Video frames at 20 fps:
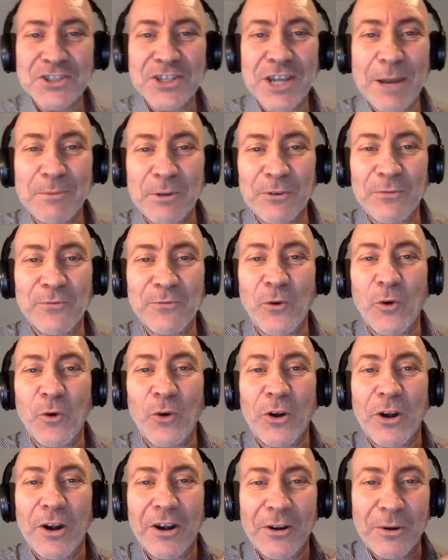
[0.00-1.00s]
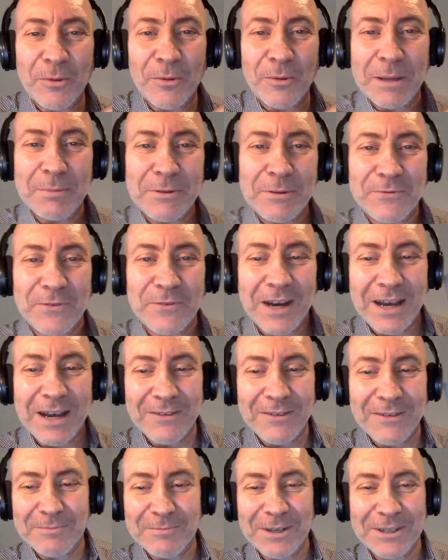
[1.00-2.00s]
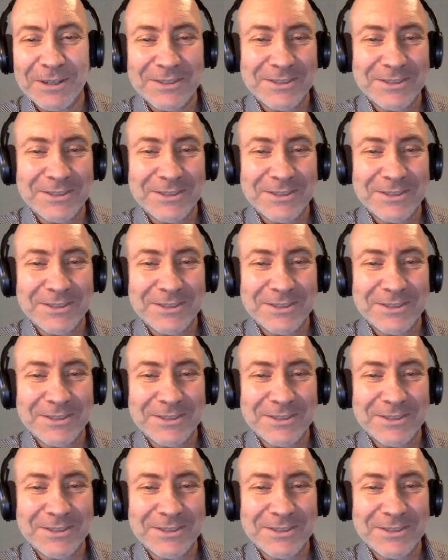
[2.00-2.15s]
chapter 4 or maybe 5. I'm not